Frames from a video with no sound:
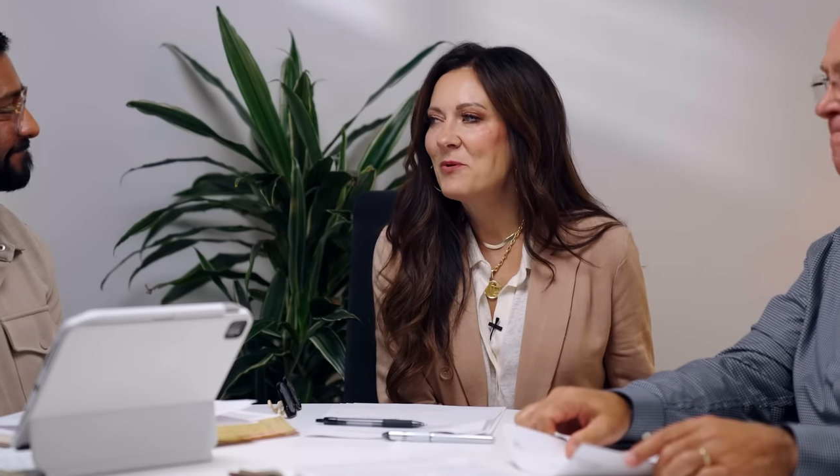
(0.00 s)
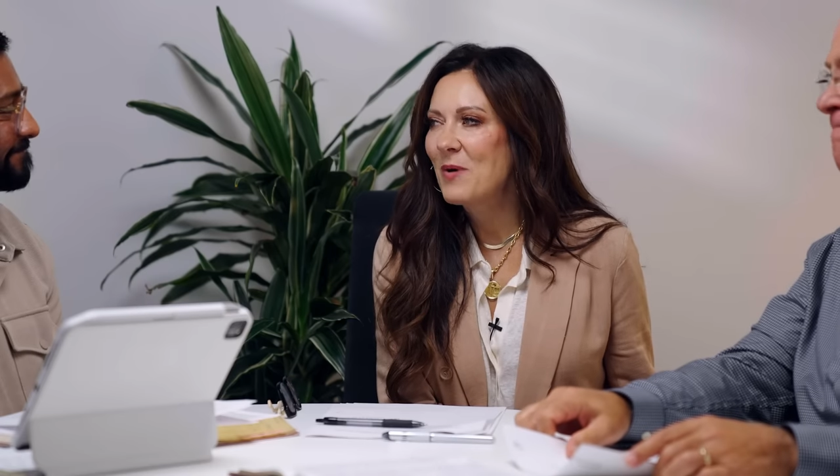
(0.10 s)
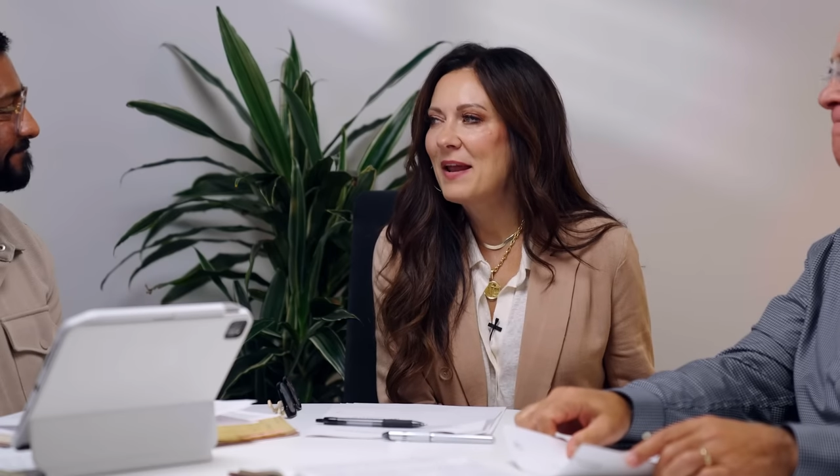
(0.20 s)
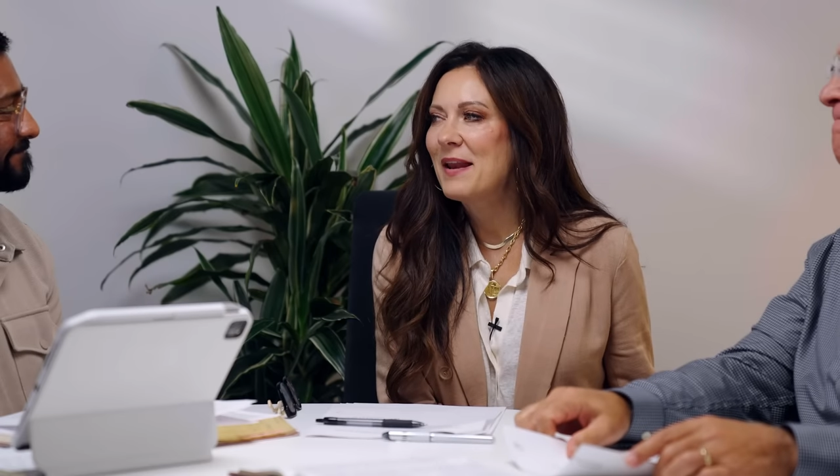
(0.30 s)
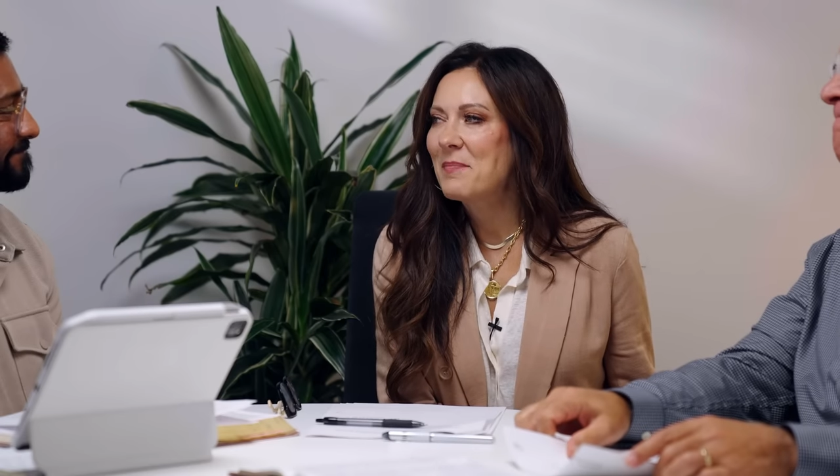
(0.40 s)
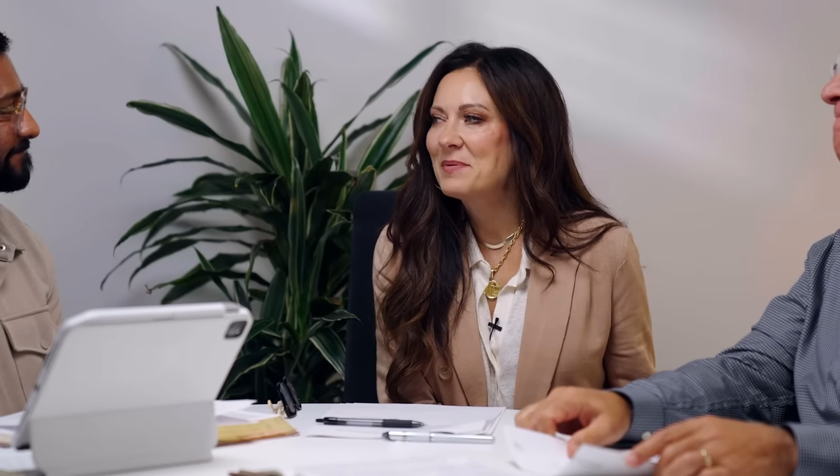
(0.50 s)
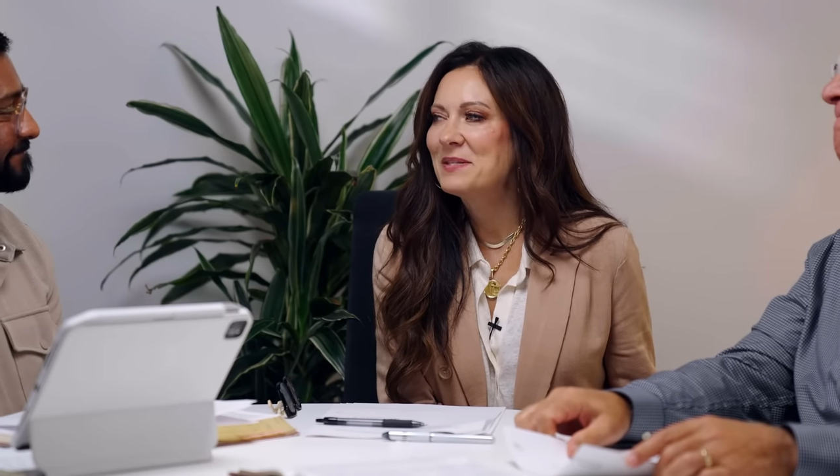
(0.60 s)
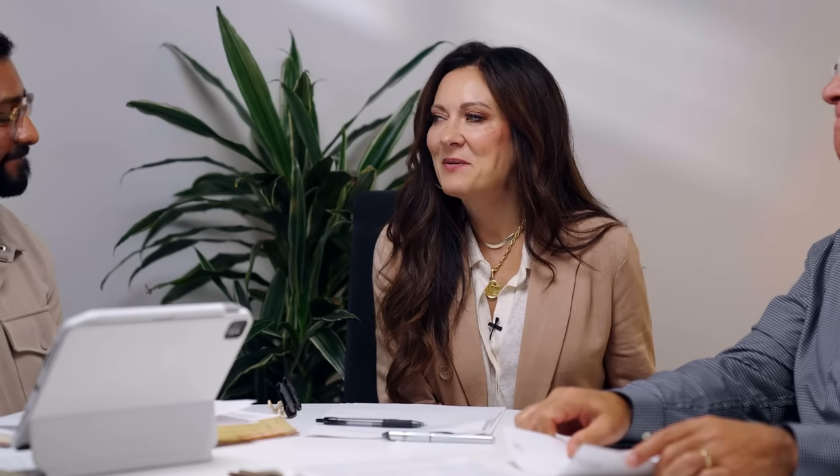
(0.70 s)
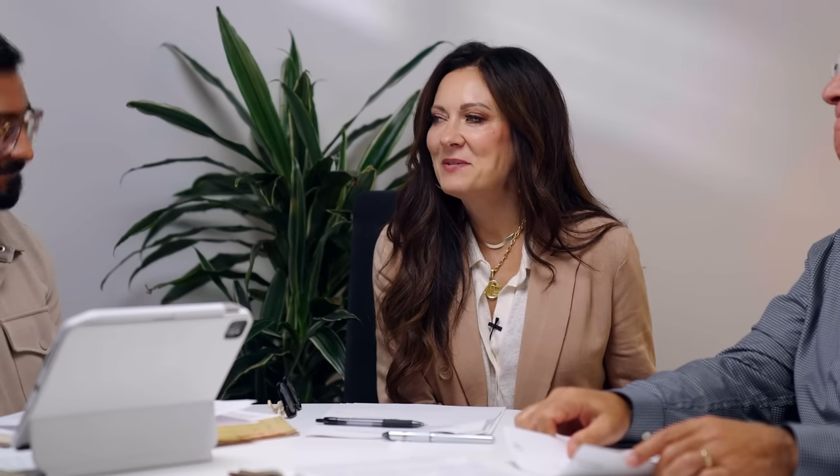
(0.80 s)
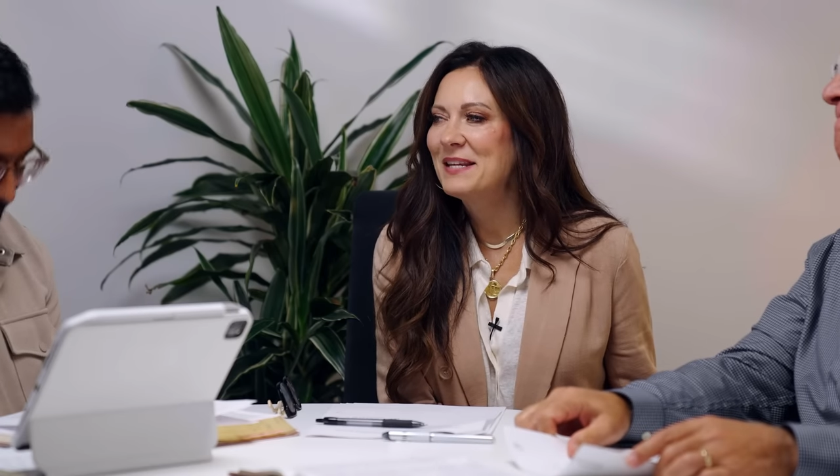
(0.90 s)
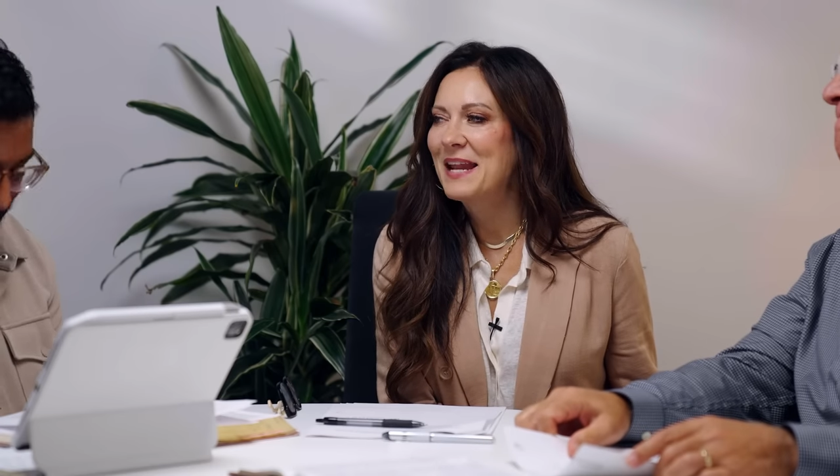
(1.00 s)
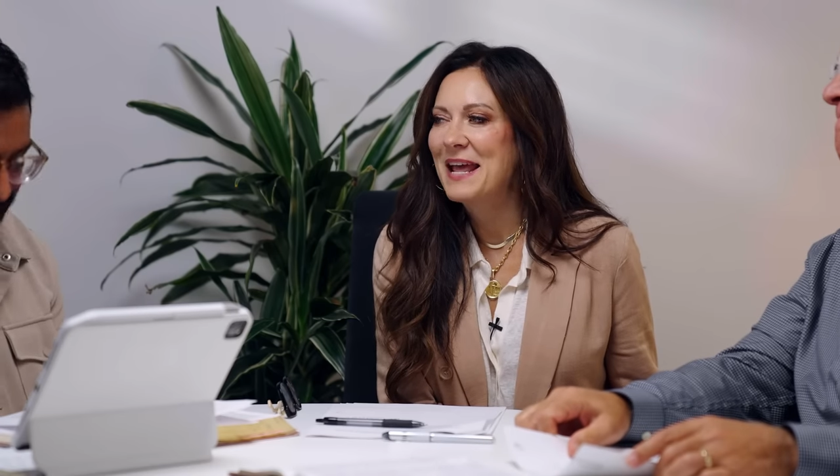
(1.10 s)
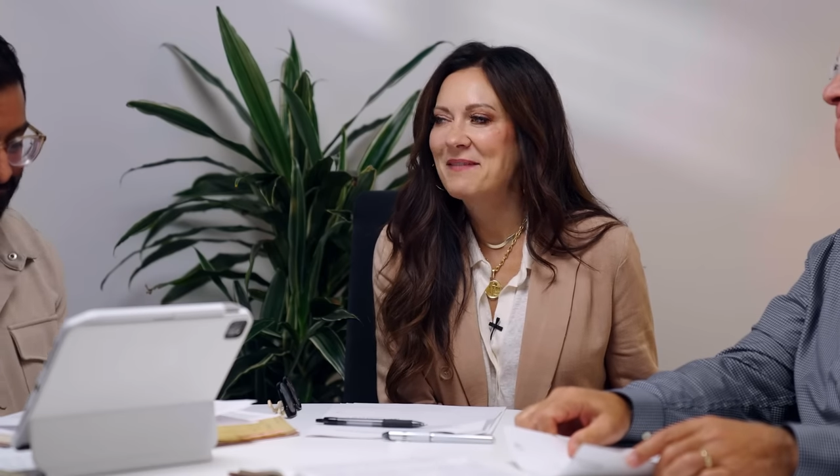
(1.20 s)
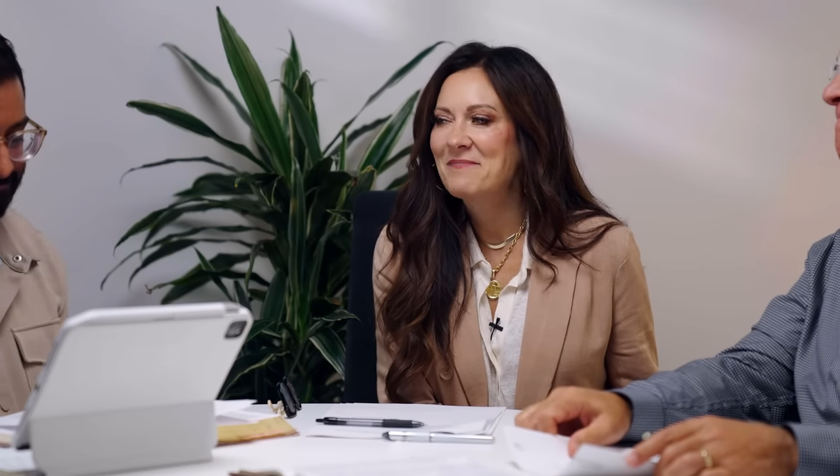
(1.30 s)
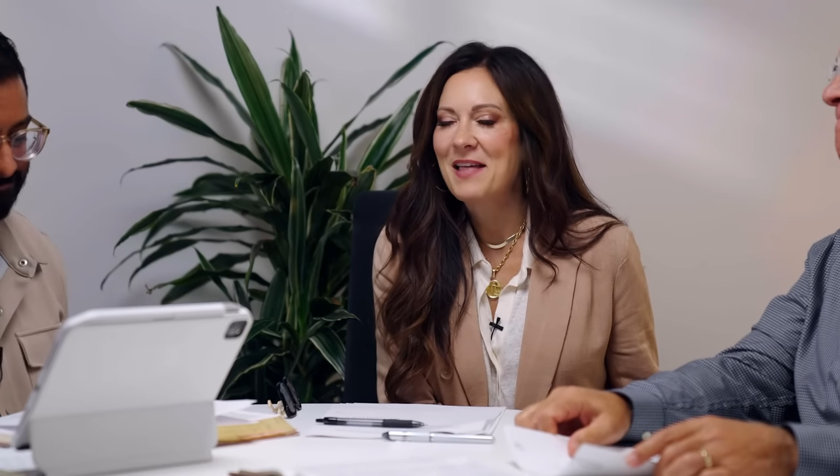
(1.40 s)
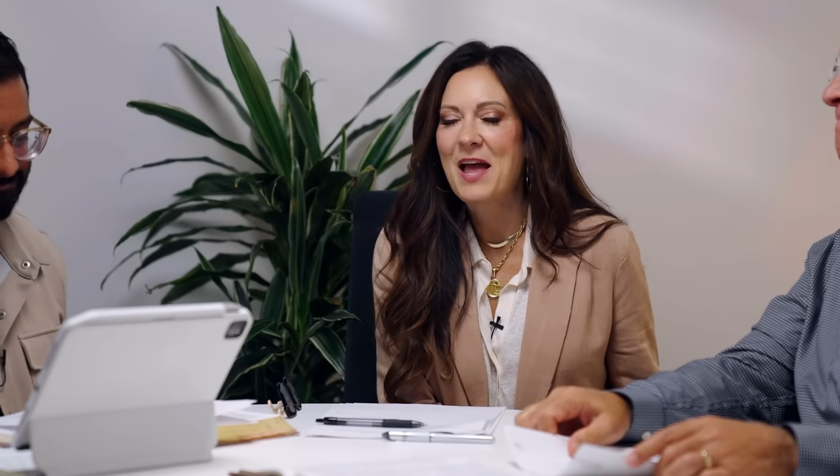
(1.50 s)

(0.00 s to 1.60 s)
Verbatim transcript: Great episode today.